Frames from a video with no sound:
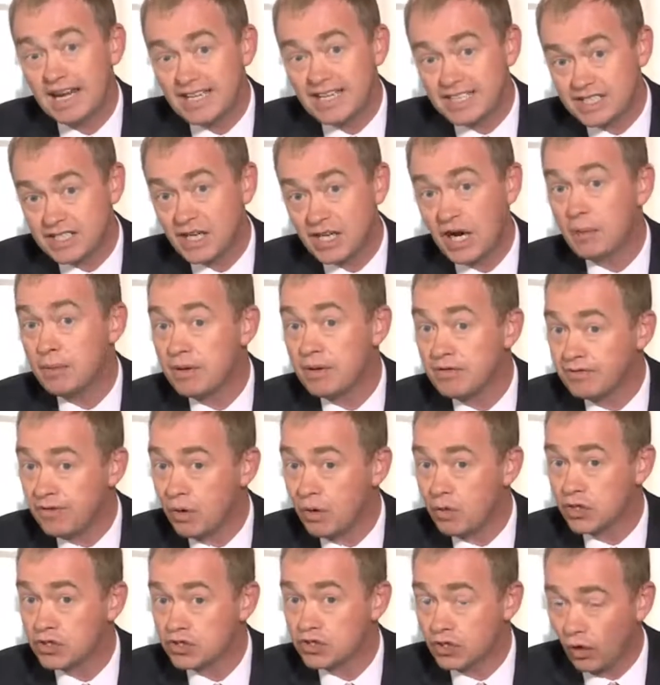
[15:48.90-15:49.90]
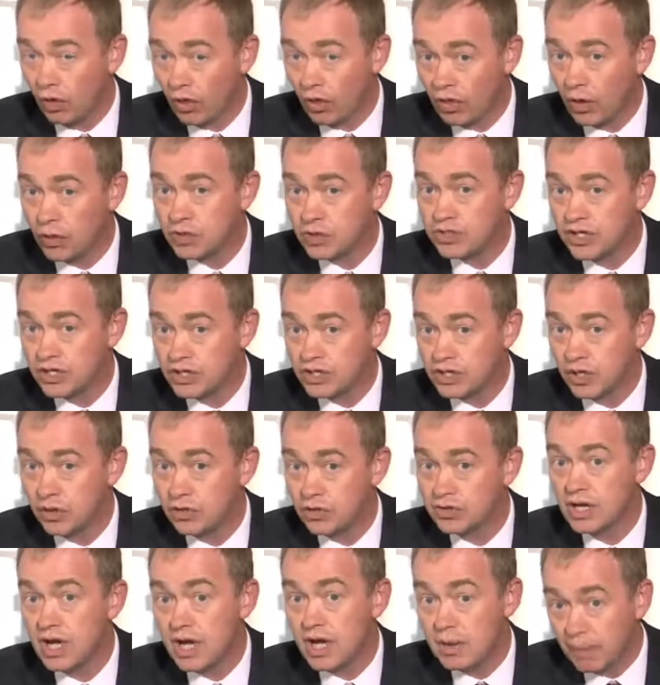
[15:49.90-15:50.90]
And it's time we focused on those
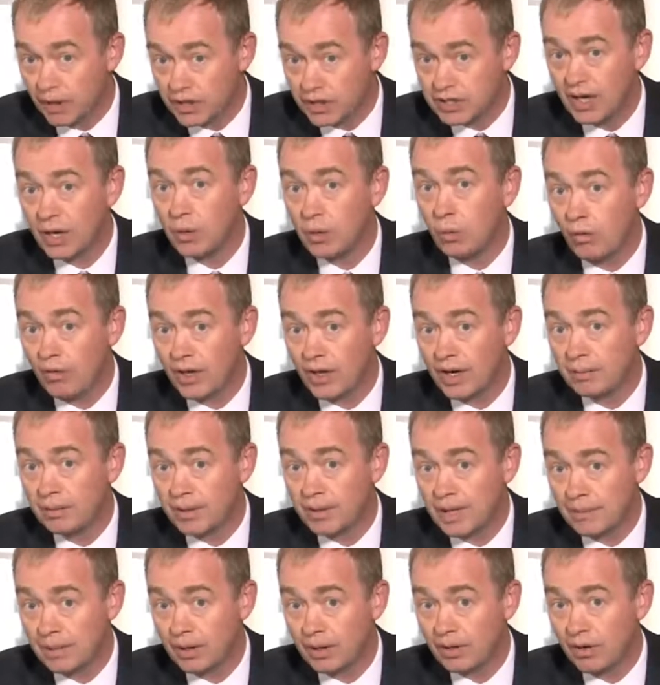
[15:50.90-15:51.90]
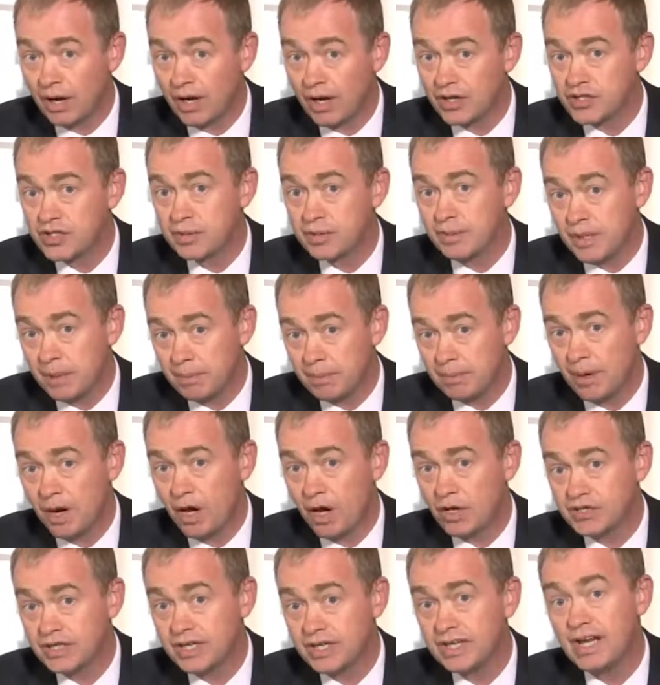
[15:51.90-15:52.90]
issues, because I want the Liberal Democrats to be the
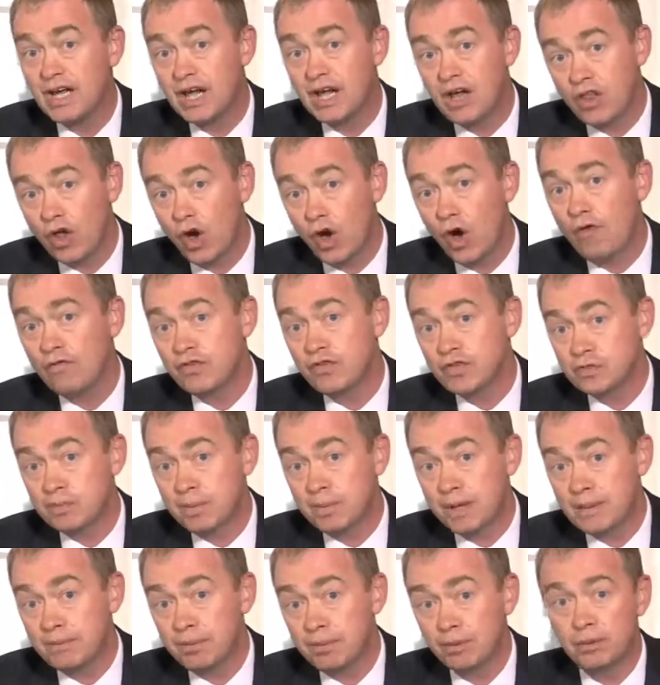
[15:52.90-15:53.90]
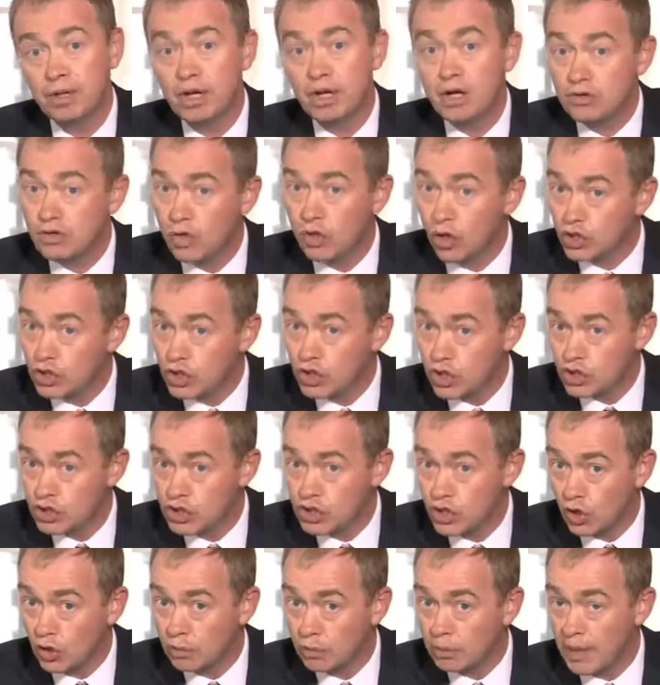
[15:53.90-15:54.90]
party that offers people, not
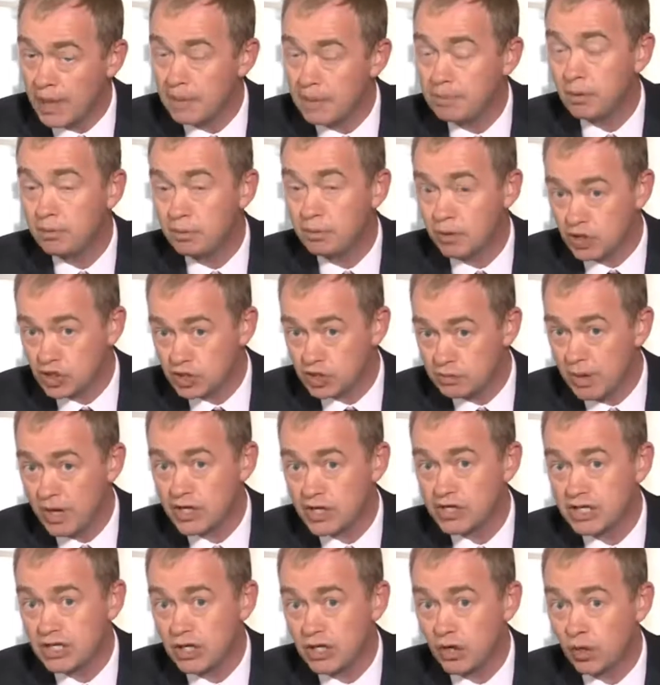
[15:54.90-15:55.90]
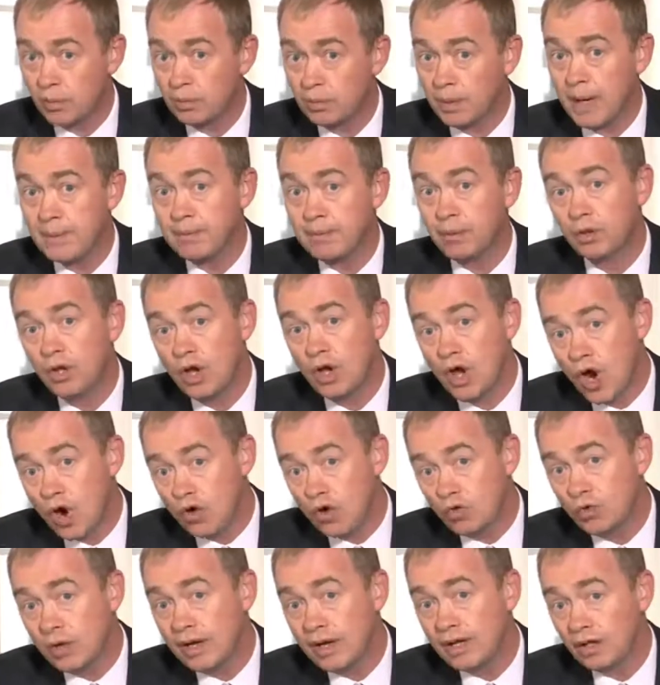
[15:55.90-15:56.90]
just young people, but especially young people,
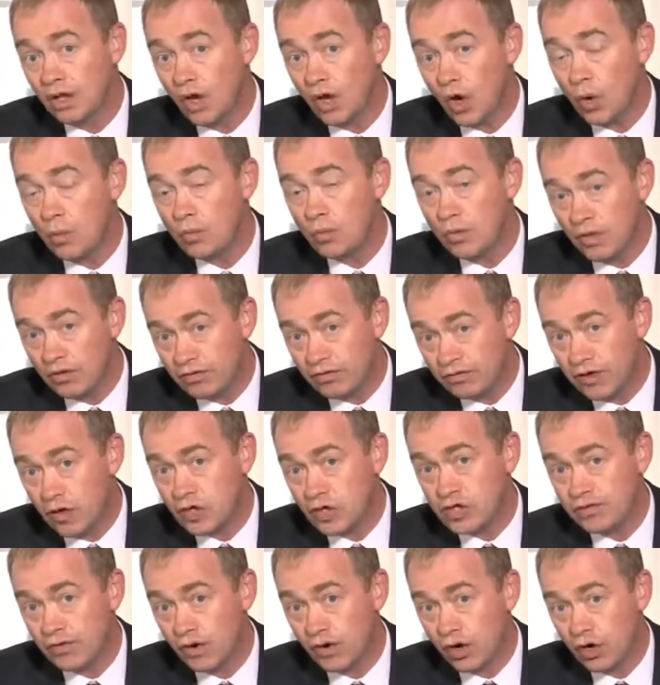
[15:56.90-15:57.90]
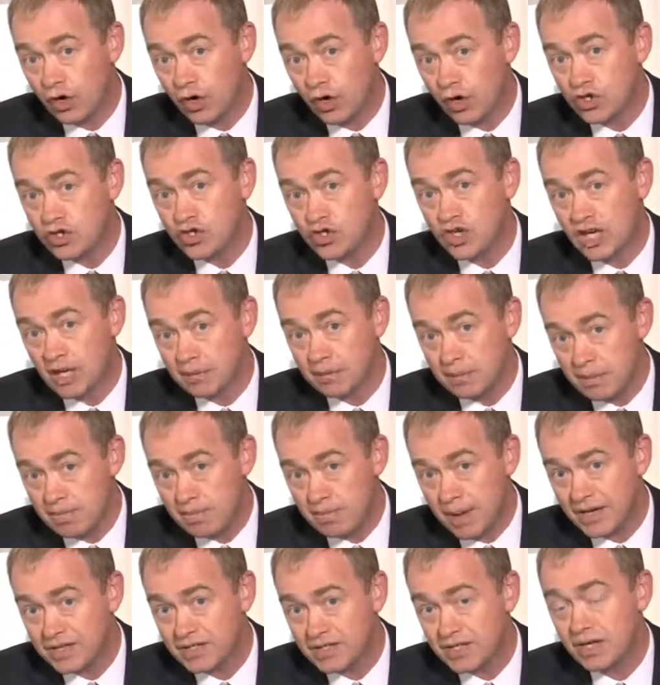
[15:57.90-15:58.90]
real hope that the future for our country can be
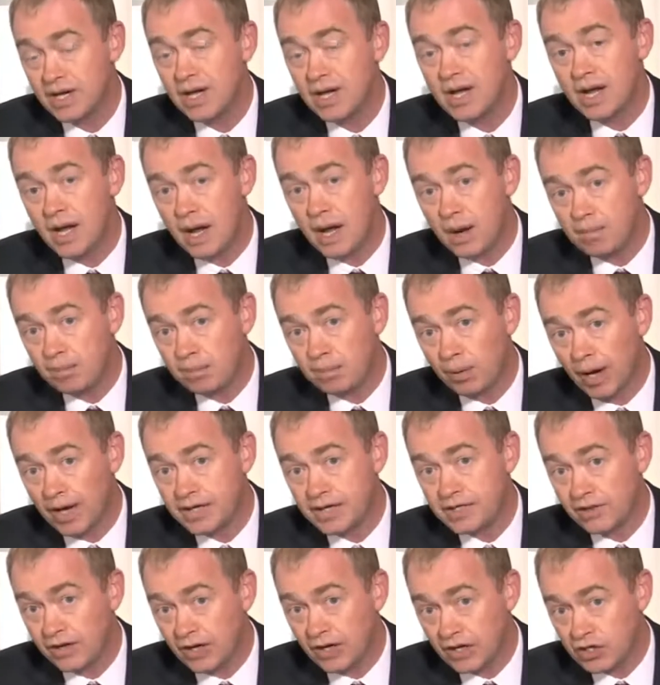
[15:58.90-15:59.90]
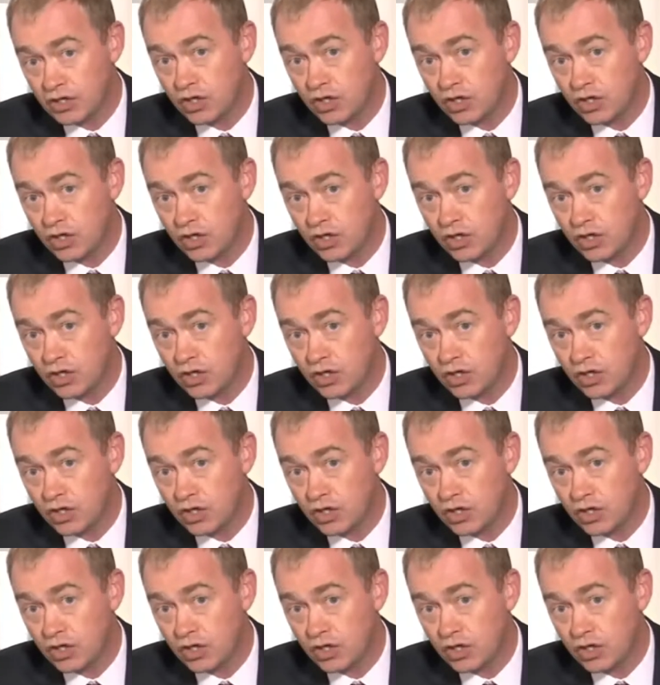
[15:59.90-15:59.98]
better and brighter than